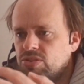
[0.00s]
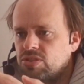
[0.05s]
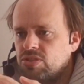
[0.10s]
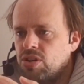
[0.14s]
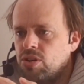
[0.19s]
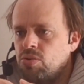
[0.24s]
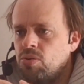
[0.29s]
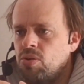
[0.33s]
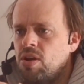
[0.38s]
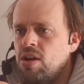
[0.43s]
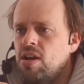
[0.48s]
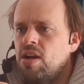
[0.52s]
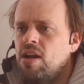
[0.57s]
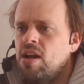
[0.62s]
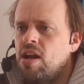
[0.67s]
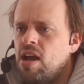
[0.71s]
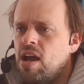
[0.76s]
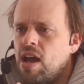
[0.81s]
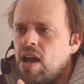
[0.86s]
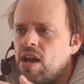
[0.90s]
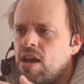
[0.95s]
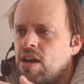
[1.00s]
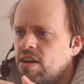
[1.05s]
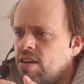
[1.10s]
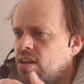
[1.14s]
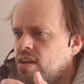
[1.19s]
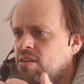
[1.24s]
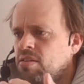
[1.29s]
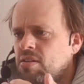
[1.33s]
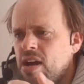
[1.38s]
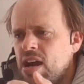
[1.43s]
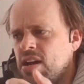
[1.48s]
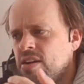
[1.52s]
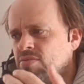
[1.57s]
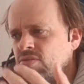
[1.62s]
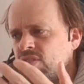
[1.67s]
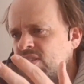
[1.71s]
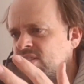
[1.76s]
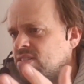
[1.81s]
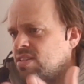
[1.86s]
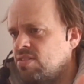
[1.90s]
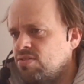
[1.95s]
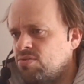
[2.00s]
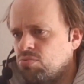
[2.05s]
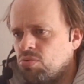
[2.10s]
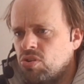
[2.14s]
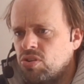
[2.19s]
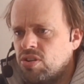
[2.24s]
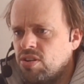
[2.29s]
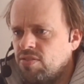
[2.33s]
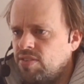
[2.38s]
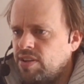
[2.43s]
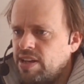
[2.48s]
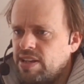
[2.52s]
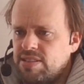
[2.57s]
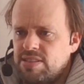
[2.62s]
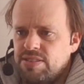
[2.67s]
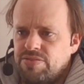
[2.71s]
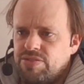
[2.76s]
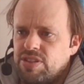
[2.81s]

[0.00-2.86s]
So I received one cover letter,